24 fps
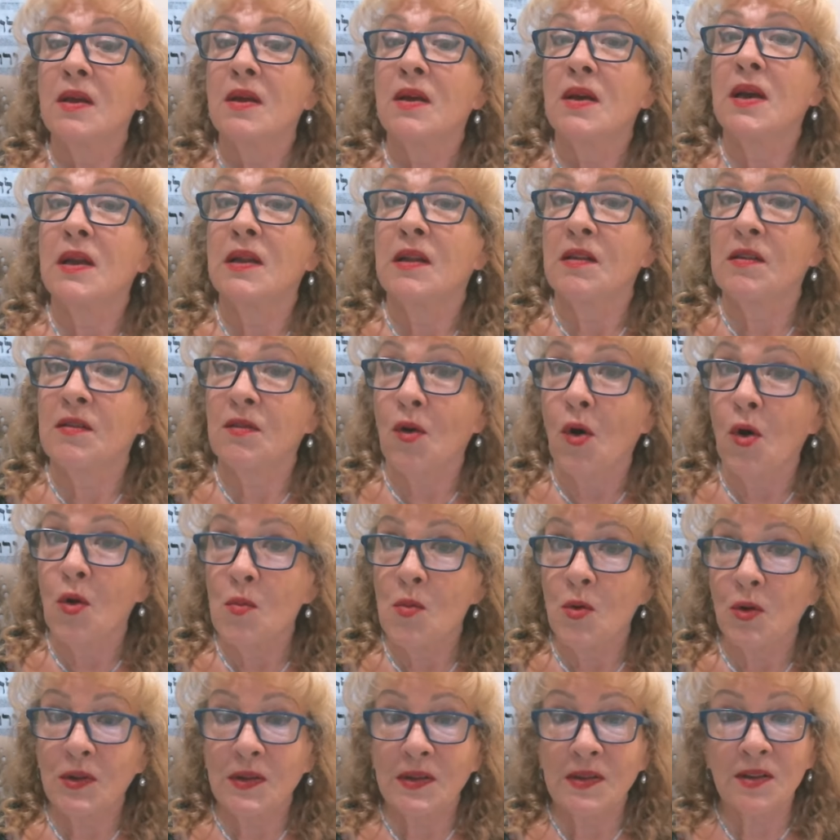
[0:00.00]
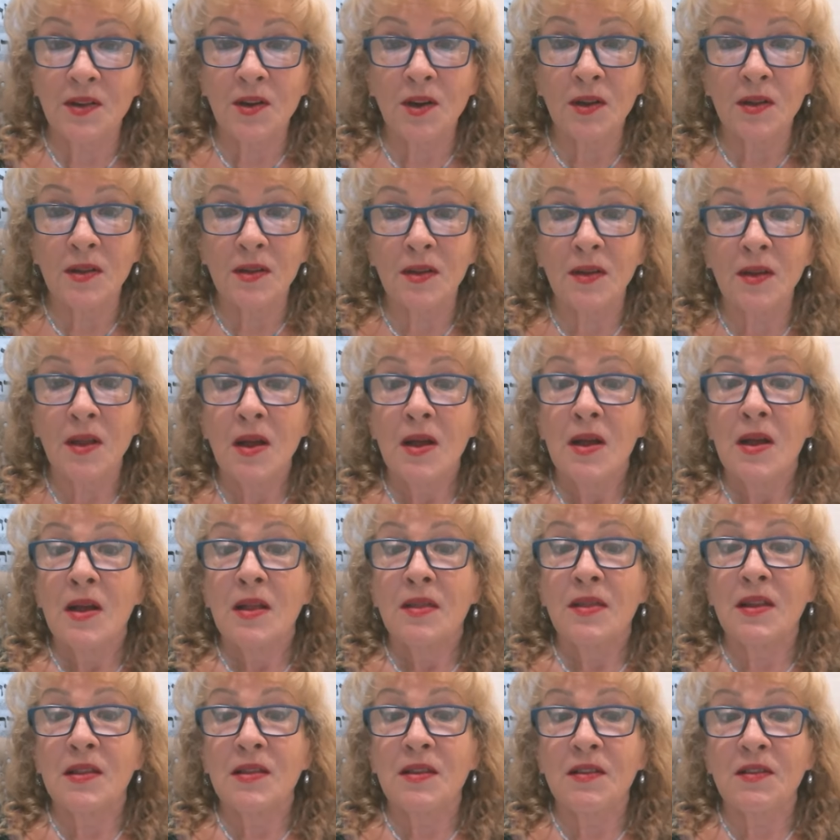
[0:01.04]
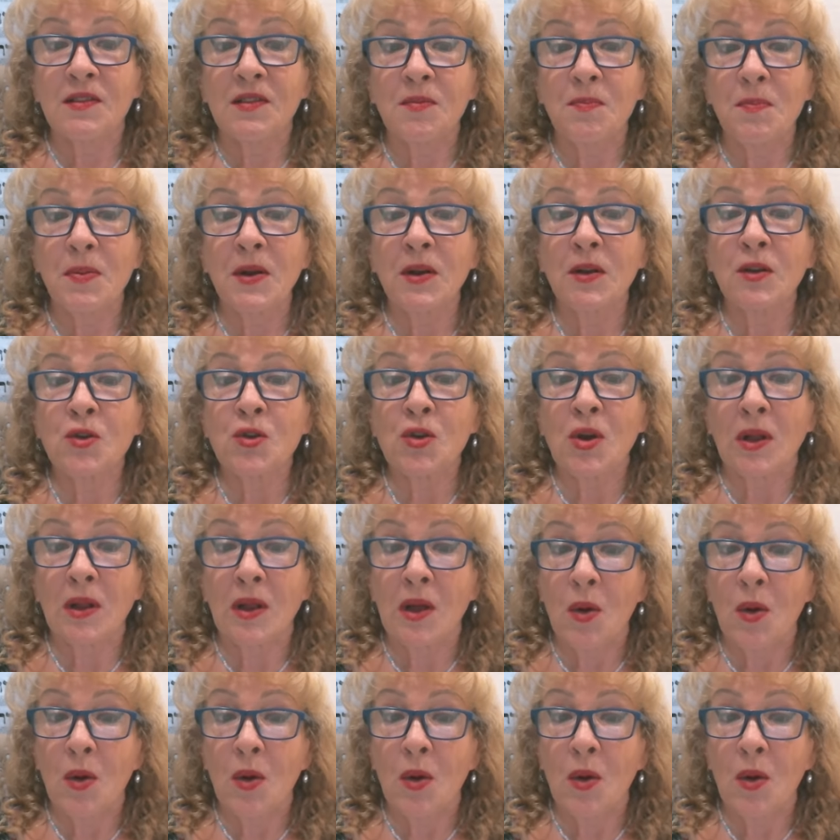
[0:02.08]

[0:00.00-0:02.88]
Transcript: It is almost certain that the spiritual